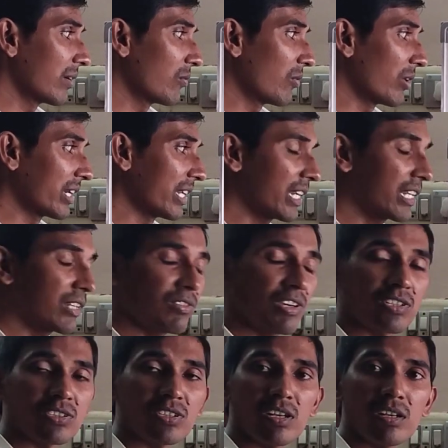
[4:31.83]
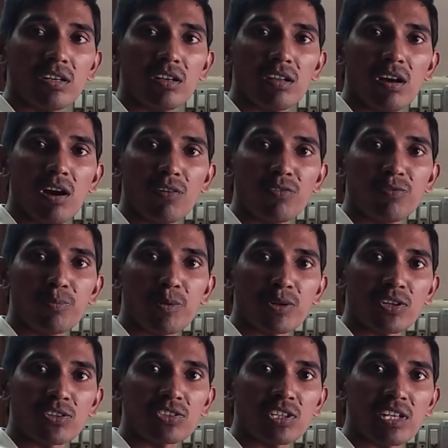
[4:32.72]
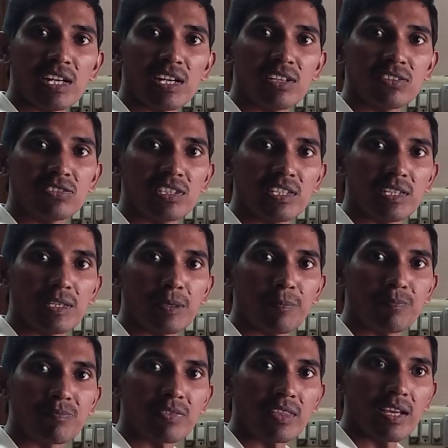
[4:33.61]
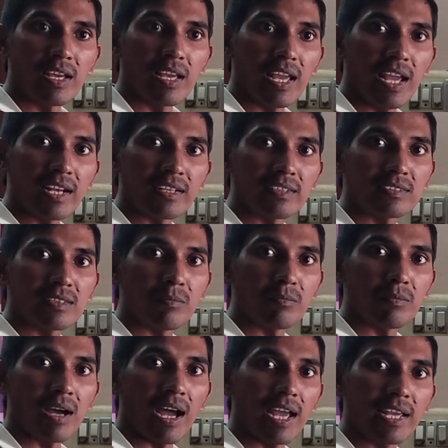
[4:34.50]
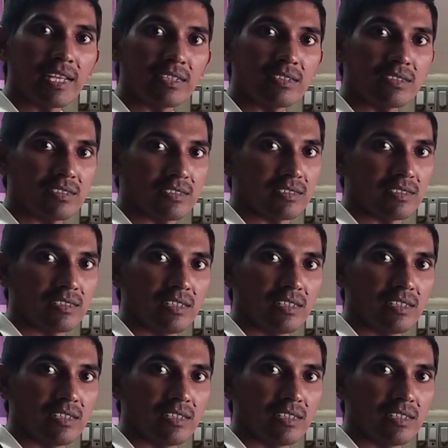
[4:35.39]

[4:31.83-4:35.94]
one equation of potential energy at some height.